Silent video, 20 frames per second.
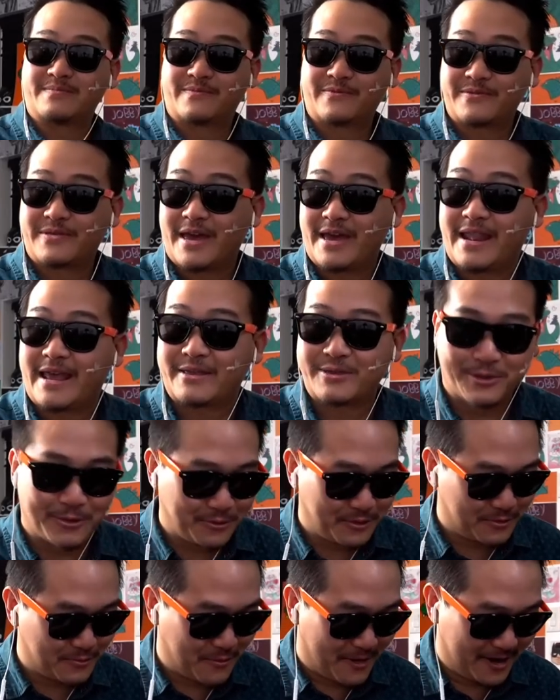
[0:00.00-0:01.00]
up for that and
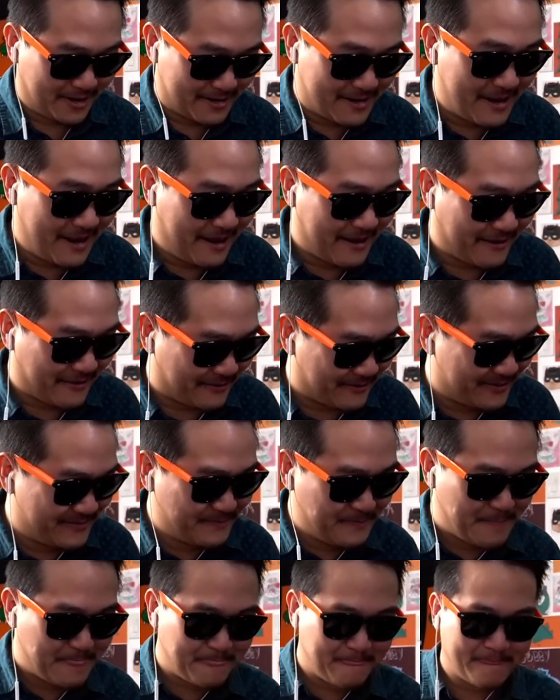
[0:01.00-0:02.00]
do it right now.
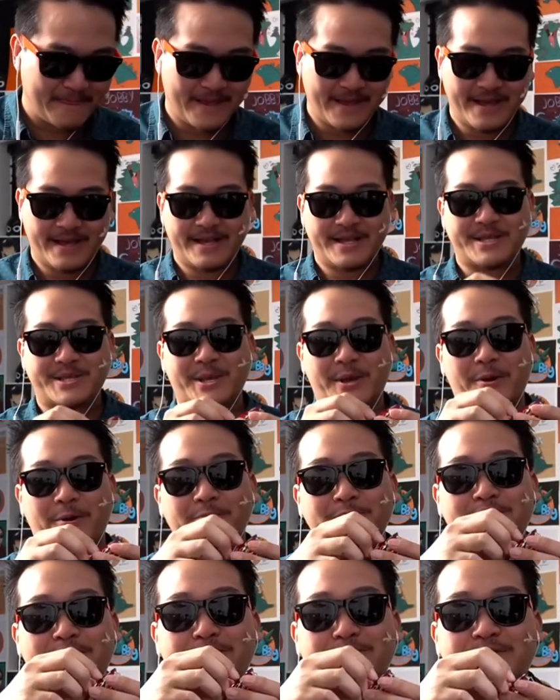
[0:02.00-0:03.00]

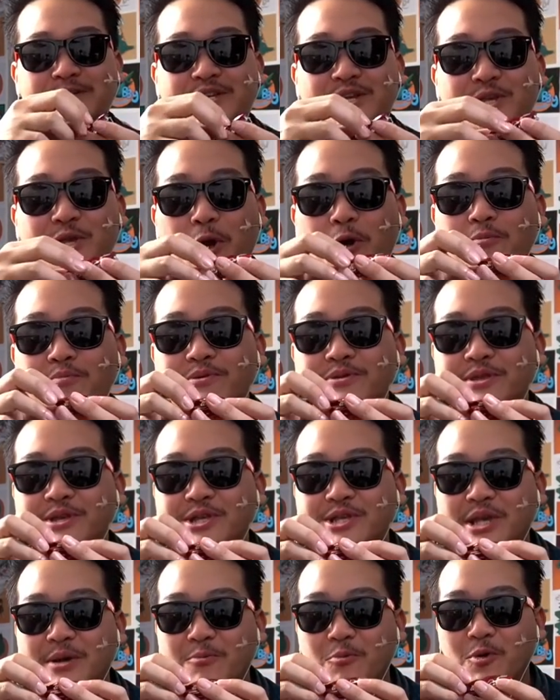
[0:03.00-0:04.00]
So, let me just open
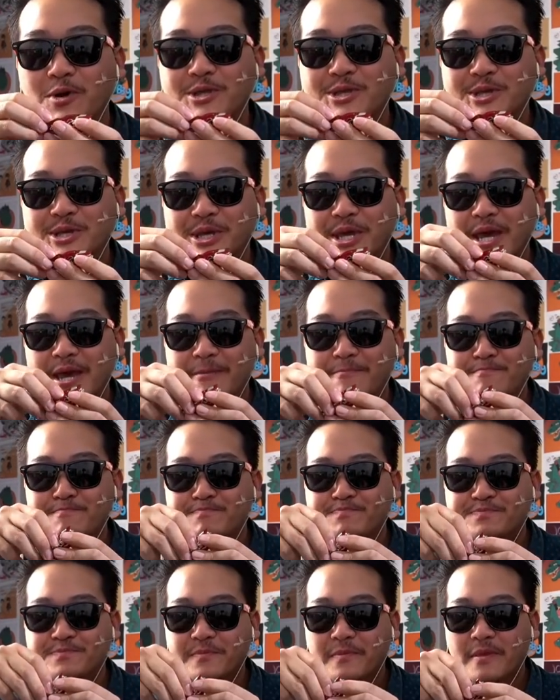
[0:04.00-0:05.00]
this up once again.
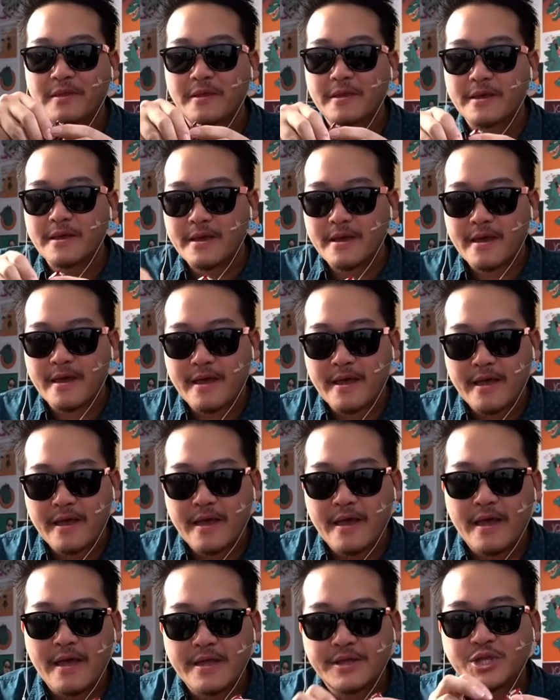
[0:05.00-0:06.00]

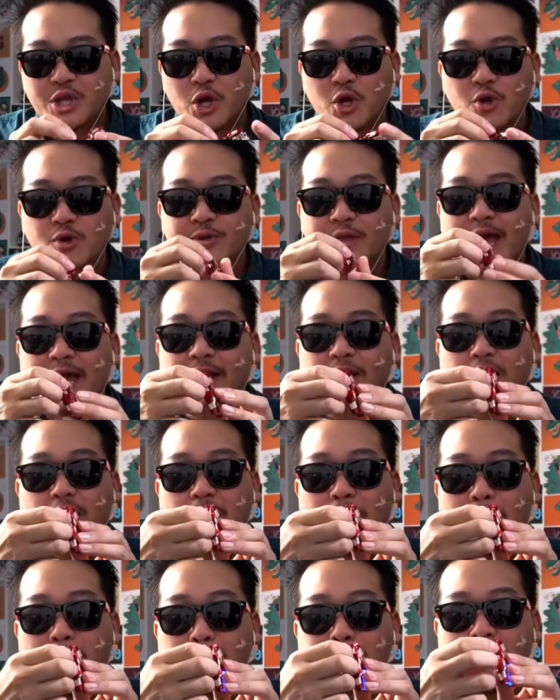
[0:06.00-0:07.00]
Turn that
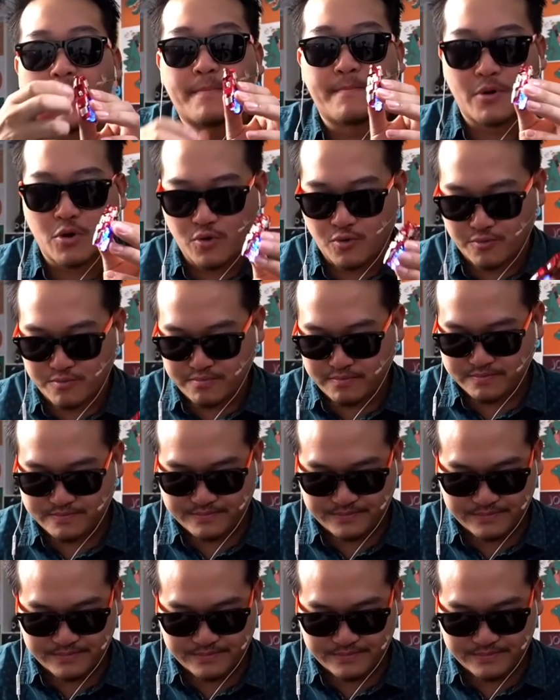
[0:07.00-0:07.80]
on. Ba-boom.